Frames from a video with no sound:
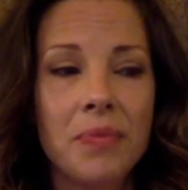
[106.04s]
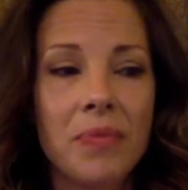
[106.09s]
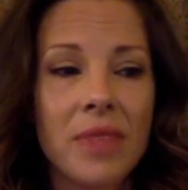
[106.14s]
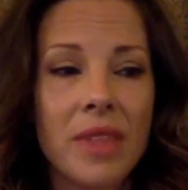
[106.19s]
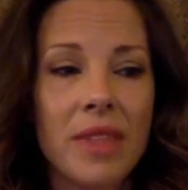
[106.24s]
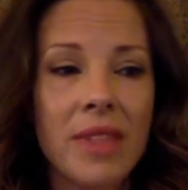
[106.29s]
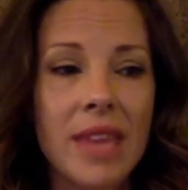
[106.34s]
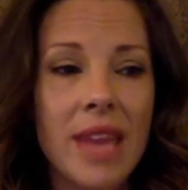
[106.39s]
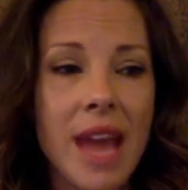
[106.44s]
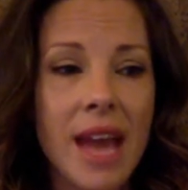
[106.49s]

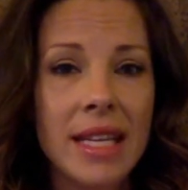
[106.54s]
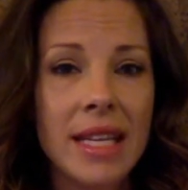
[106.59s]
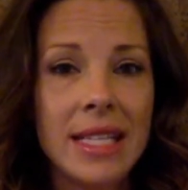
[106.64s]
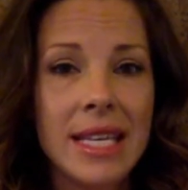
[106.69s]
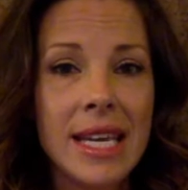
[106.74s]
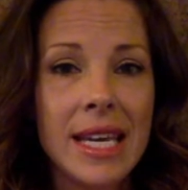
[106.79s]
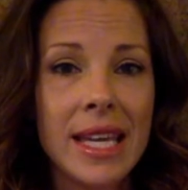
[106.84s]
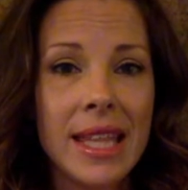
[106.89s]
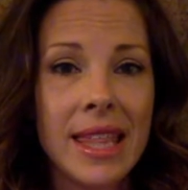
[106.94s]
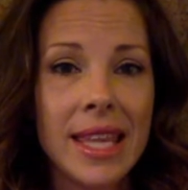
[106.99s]
the
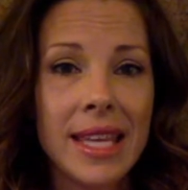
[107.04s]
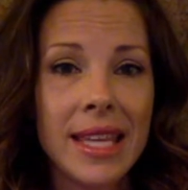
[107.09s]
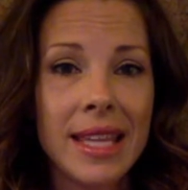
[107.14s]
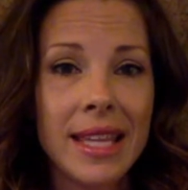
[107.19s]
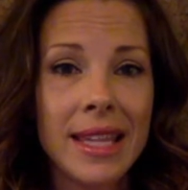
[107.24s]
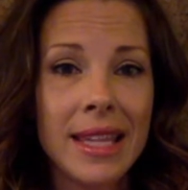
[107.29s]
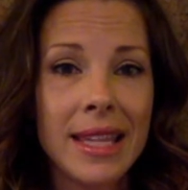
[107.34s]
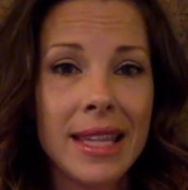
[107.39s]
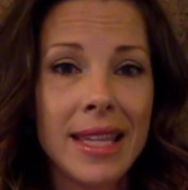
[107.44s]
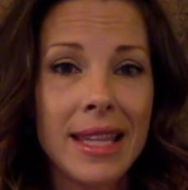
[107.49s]
idea that
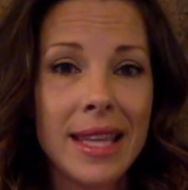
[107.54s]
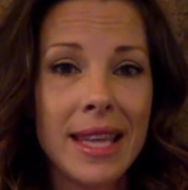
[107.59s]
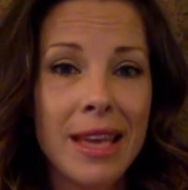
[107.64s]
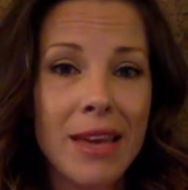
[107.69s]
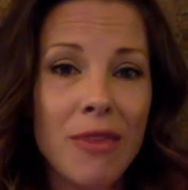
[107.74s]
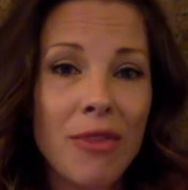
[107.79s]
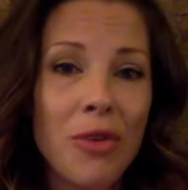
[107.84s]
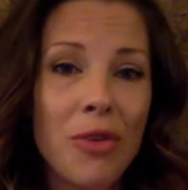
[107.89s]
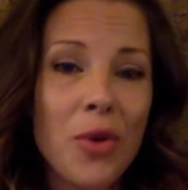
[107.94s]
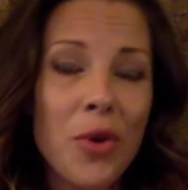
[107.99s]

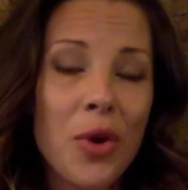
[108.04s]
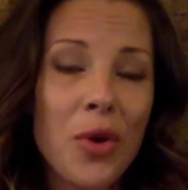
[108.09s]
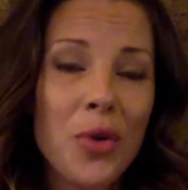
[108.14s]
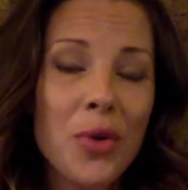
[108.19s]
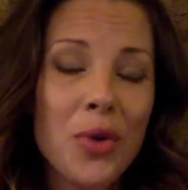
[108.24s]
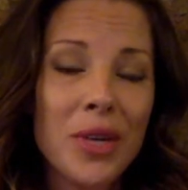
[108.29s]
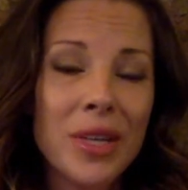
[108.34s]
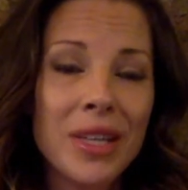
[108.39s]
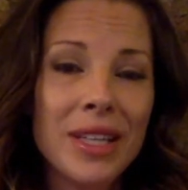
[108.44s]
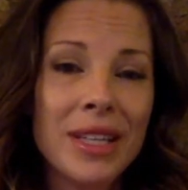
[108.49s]
if you are
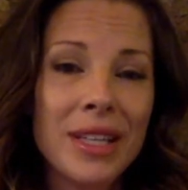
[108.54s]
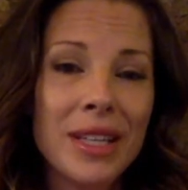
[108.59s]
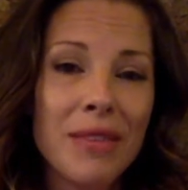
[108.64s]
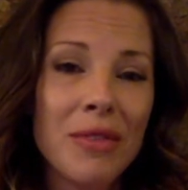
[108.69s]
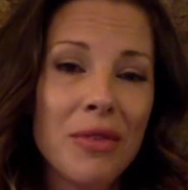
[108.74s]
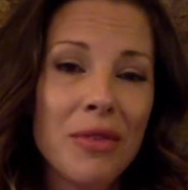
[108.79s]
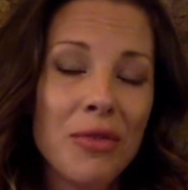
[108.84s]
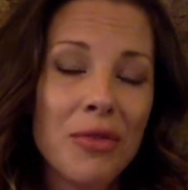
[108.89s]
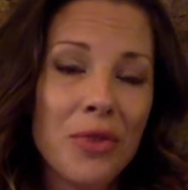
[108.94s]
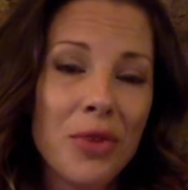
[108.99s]
going to live
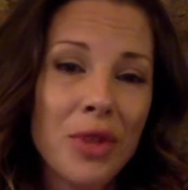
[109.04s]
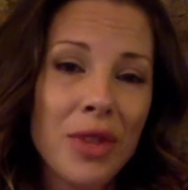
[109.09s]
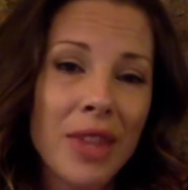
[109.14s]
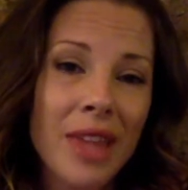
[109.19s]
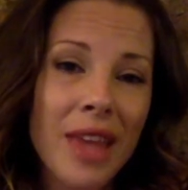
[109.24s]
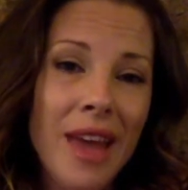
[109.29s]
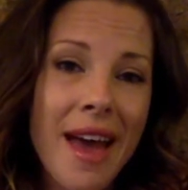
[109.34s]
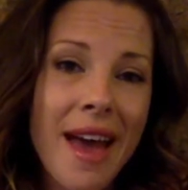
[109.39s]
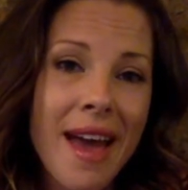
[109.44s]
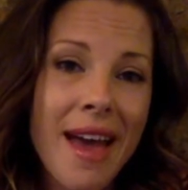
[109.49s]
a full
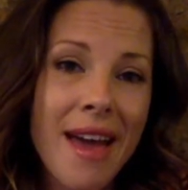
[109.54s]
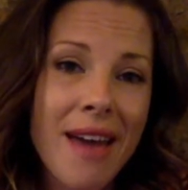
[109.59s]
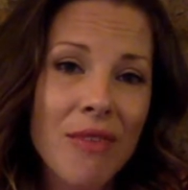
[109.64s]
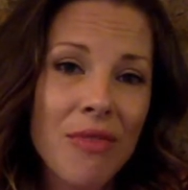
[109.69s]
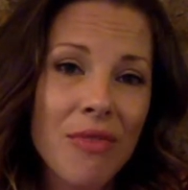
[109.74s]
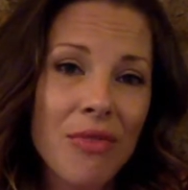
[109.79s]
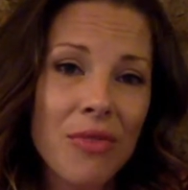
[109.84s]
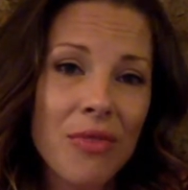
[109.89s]
life,